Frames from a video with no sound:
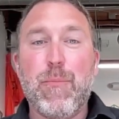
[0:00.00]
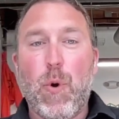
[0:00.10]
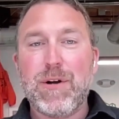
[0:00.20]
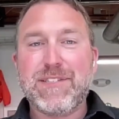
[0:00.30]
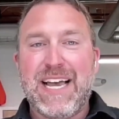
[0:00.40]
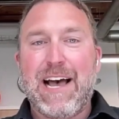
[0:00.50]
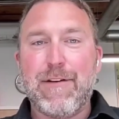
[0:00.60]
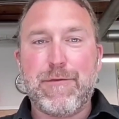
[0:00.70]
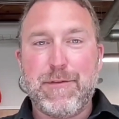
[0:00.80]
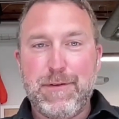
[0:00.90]
boards
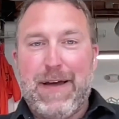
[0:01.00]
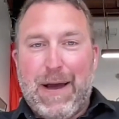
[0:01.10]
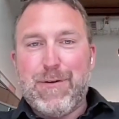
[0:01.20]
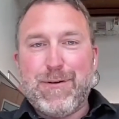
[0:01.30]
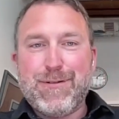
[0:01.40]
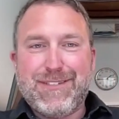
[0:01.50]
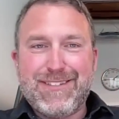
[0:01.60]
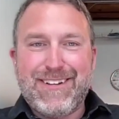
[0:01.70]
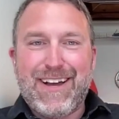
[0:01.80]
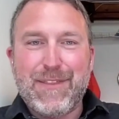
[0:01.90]
have
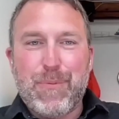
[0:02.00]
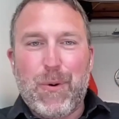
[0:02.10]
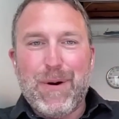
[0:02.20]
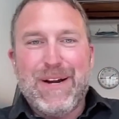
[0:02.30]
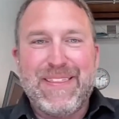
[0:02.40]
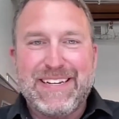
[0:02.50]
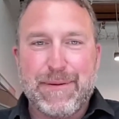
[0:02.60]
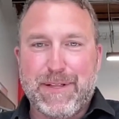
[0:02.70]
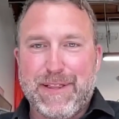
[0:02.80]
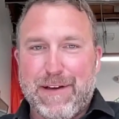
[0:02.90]
founders on the board and they
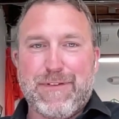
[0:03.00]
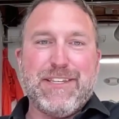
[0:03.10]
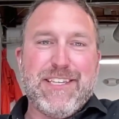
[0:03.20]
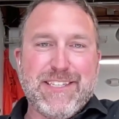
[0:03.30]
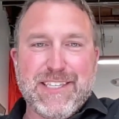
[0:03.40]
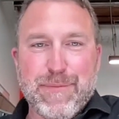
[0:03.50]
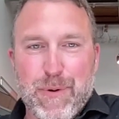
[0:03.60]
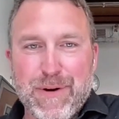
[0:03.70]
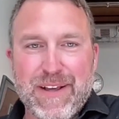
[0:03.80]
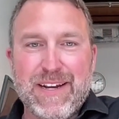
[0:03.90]
typically have VCs on the
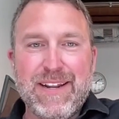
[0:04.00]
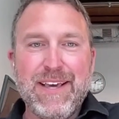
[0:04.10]
board.